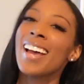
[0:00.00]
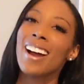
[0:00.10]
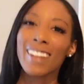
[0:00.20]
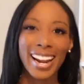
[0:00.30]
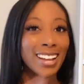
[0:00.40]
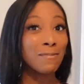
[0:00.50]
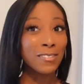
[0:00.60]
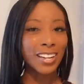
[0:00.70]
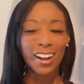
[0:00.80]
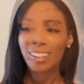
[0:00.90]
All right,
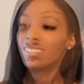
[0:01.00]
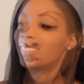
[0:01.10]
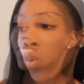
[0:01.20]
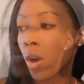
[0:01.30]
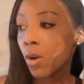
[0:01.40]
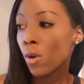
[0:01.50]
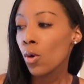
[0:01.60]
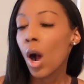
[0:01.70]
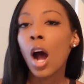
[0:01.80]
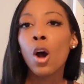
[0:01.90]
moving on. Woo!
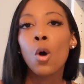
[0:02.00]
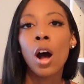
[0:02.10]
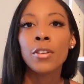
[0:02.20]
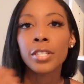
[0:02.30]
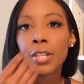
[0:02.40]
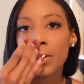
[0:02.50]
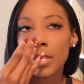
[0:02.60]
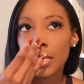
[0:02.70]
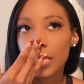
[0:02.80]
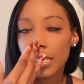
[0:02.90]
Oh, also
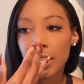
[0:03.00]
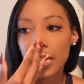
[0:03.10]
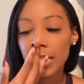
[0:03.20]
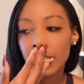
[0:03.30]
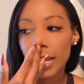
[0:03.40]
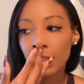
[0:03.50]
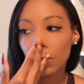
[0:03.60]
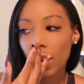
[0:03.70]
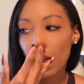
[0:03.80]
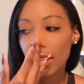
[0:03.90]
the the Saint
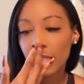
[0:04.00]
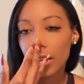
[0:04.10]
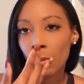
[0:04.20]
Laurent, the